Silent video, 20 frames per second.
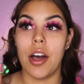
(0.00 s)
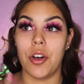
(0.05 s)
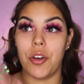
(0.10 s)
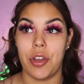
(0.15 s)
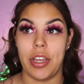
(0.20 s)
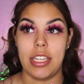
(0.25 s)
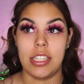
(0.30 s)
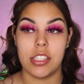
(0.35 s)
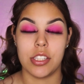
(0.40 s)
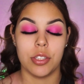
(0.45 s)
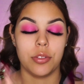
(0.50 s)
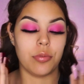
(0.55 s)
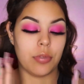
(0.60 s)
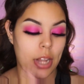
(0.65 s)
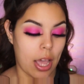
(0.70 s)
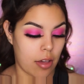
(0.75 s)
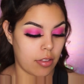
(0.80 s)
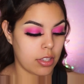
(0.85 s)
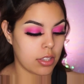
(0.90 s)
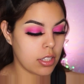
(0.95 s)
Okay, so
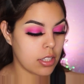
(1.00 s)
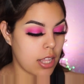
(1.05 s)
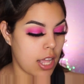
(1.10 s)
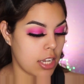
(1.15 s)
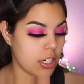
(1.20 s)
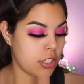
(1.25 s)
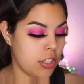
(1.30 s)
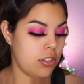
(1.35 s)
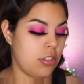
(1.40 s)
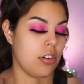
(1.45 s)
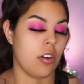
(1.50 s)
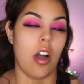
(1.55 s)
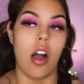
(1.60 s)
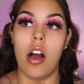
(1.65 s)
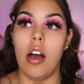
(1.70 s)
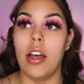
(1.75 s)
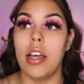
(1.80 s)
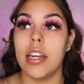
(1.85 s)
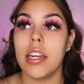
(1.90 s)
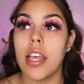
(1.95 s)
now that the lashes are
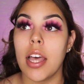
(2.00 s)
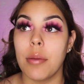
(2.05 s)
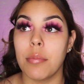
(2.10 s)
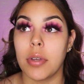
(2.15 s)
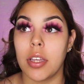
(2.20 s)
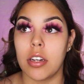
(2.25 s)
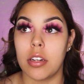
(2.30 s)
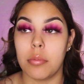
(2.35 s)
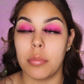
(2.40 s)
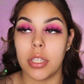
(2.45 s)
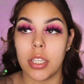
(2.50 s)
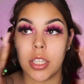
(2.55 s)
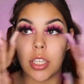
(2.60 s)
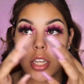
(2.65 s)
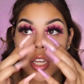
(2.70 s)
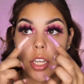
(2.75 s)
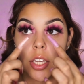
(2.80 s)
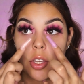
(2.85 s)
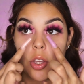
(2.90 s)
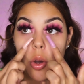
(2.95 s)
on, I'm gonna
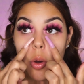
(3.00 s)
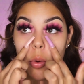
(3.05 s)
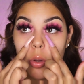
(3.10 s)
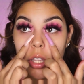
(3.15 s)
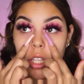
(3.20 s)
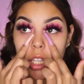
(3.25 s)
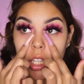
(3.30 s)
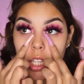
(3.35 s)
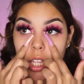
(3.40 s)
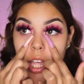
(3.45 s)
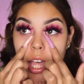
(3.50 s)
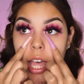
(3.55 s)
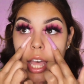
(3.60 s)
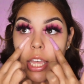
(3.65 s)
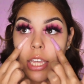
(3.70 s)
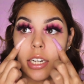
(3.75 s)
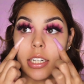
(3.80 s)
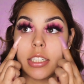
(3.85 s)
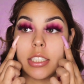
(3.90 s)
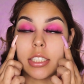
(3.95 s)
be going
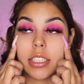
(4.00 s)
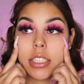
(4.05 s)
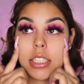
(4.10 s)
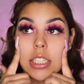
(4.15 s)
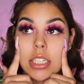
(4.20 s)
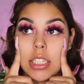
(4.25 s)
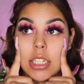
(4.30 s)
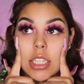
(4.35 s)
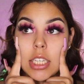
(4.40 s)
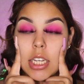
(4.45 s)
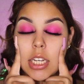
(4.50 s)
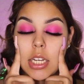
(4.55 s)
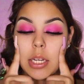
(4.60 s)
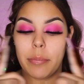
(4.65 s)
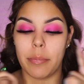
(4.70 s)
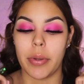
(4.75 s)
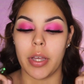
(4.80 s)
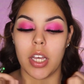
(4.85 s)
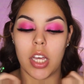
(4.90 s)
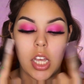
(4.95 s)
and cleaning
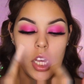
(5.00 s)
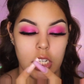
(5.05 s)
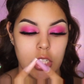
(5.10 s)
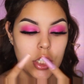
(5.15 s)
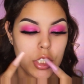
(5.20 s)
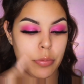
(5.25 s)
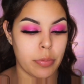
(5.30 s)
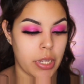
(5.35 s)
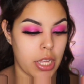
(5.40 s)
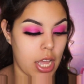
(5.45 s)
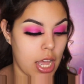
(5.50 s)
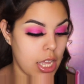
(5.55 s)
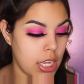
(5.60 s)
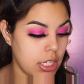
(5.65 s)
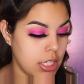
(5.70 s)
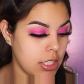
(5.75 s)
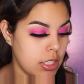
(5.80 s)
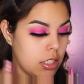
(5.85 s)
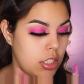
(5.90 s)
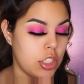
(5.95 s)
up under my
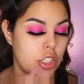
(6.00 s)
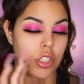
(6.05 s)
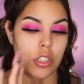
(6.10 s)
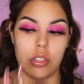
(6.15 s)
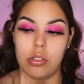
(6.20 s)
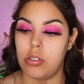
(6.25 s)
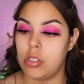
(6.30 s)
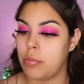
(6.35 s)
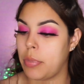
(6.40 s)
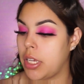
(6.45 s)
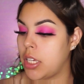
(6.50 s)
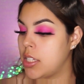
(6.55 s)
eyes, just using my